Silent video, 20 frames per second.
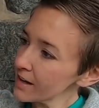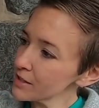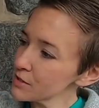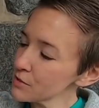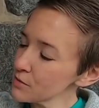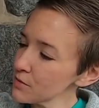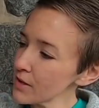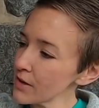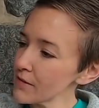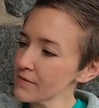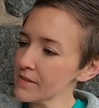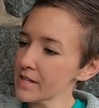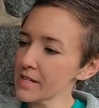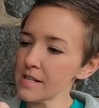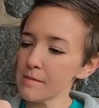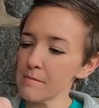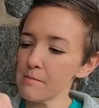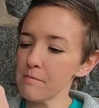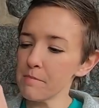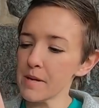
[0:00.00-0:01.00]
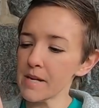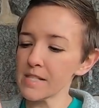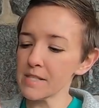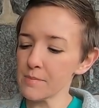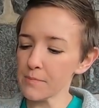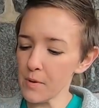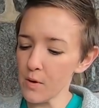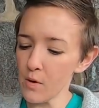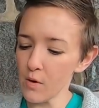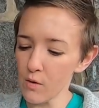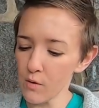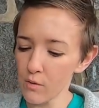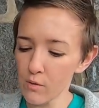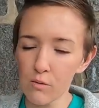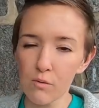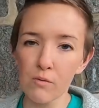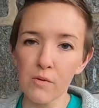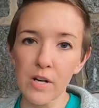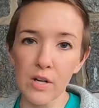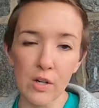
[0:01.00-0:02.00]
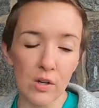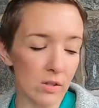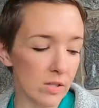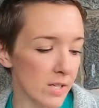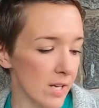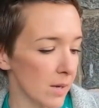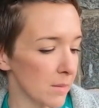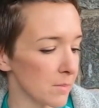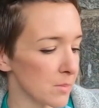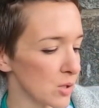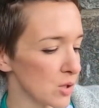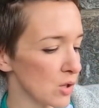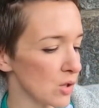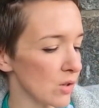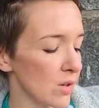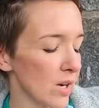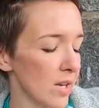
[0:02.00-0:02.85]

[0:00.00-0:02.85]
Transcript: do love the baseball ringer type shirt.